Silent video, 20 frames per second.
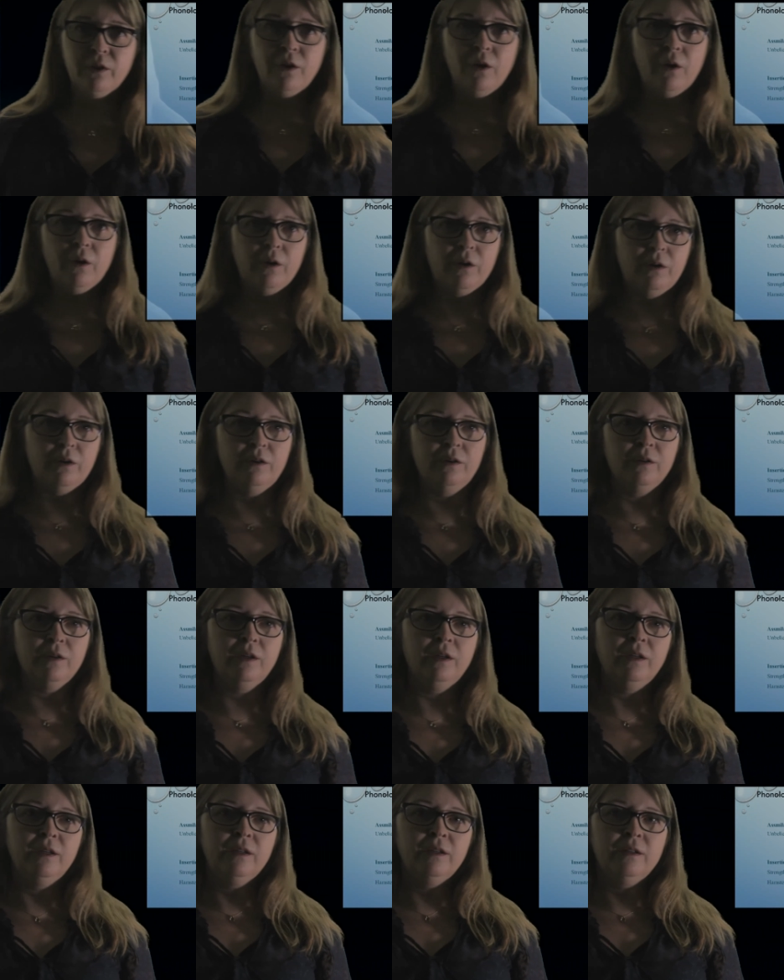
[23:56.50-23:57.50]
hard.
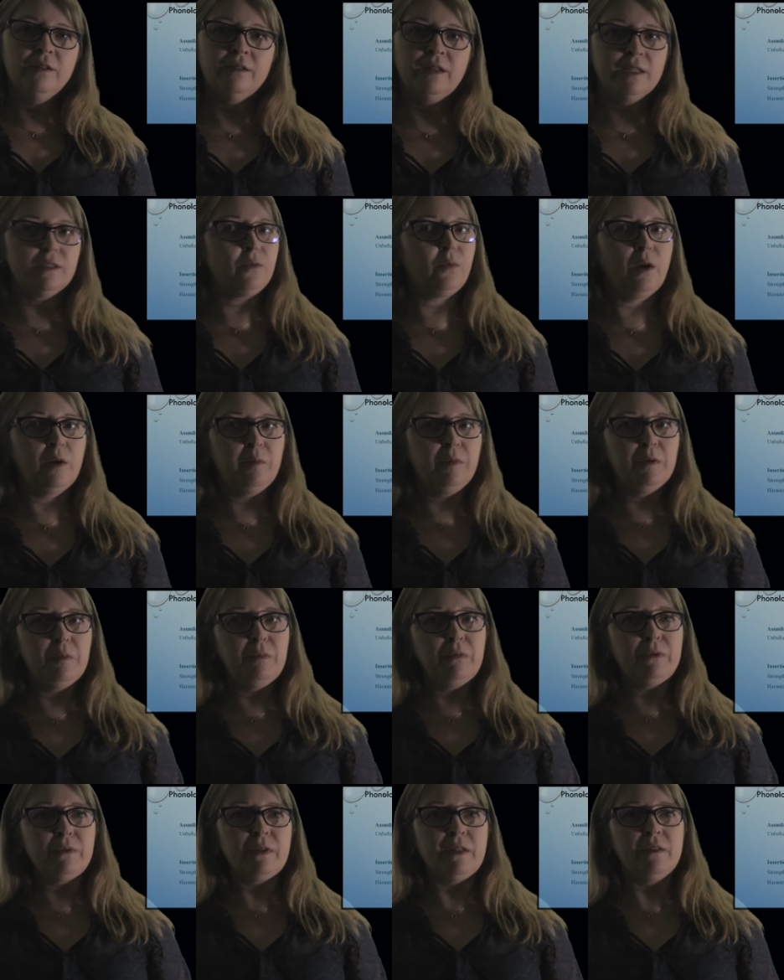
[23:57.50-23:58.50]
That's why
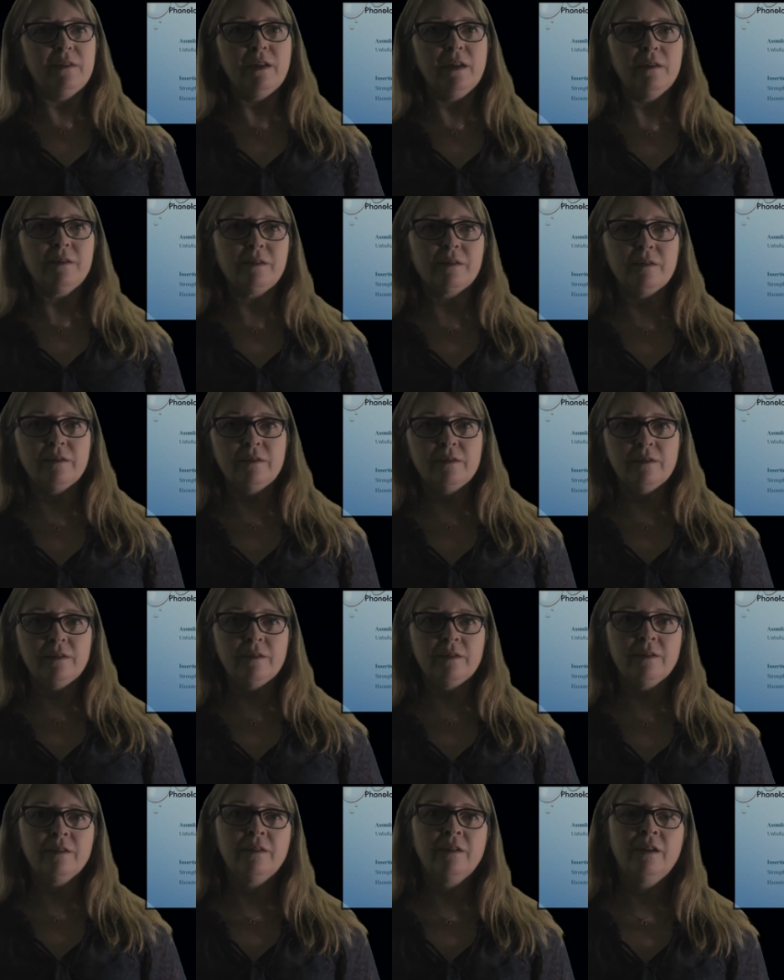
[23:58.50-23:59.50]
people say
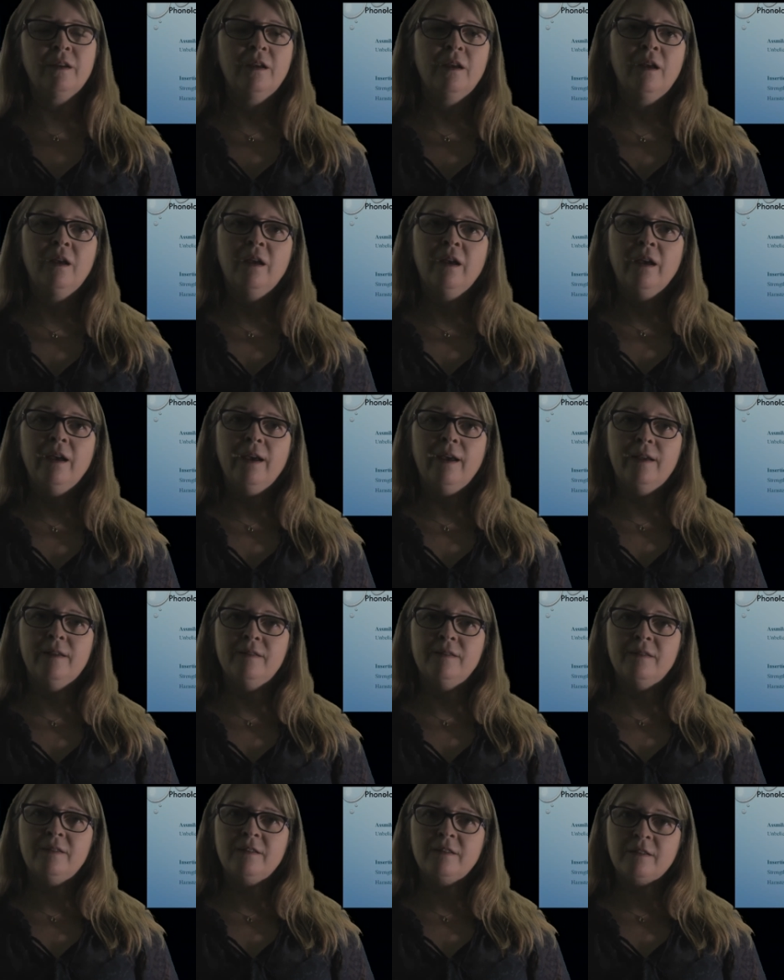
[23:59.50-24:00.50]
textas.
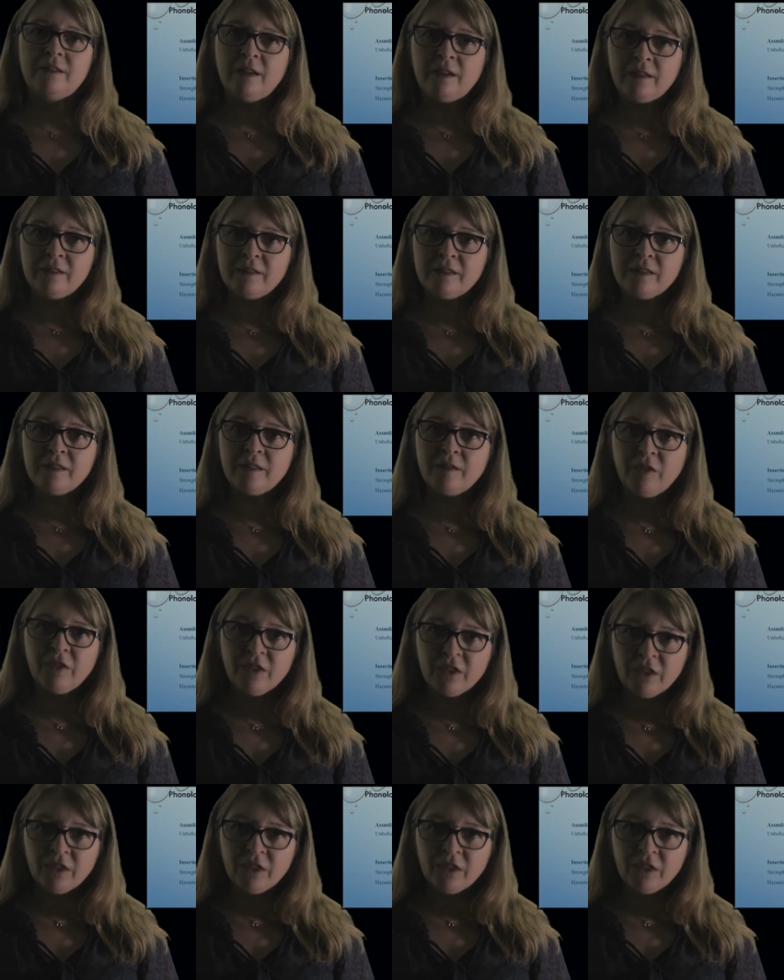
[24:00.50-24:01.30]
And sixth,